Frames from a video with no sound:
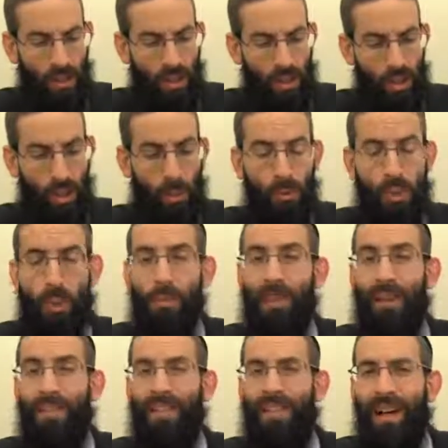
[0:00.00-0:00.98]
So Rav Shimon
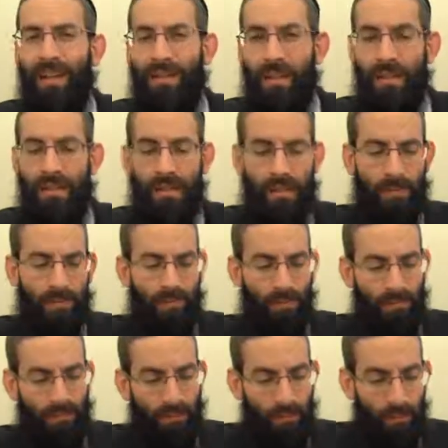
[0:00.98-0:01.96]
Levi tells us,
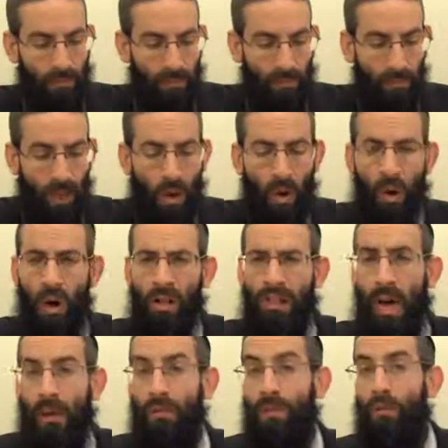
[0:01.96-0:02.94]
all
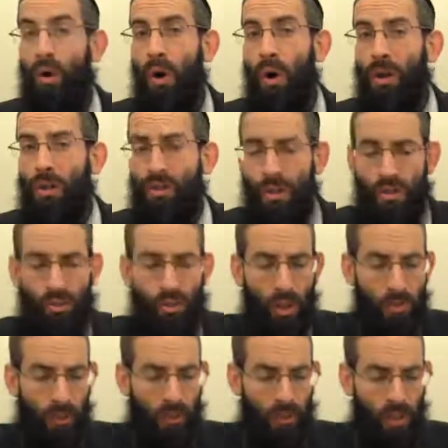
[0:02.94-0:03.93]
types of oils are
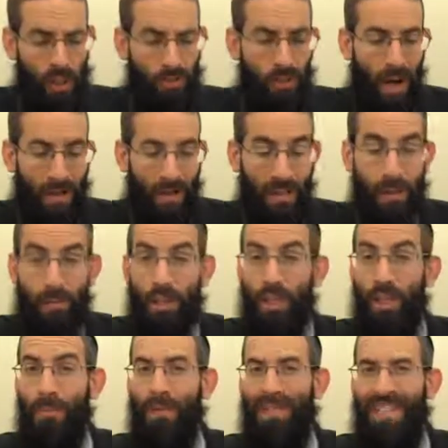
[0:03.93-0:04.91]
suitable for this process, but
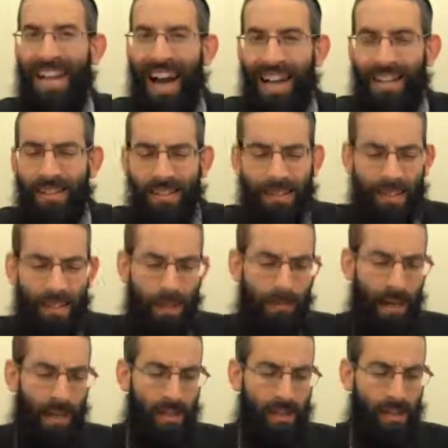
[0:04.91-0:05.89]
shemen zayis is the
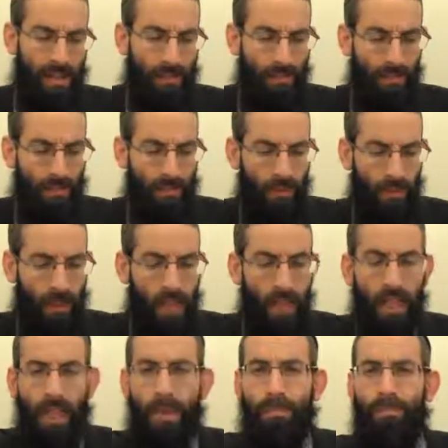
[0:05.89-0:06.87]
best.
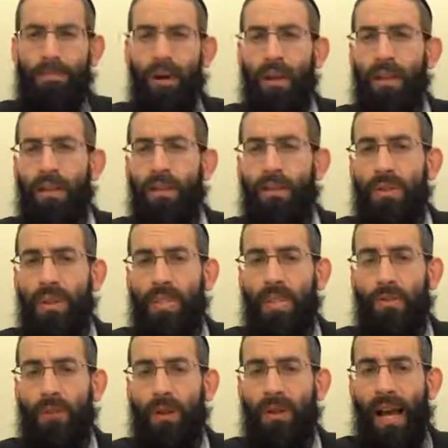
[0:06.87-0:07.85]
Iboilu, says
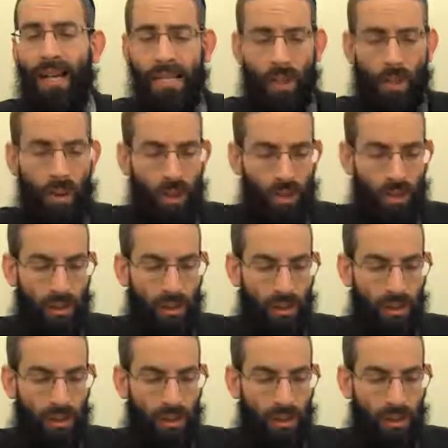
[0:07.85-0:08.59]
the Gemara, they asked the question,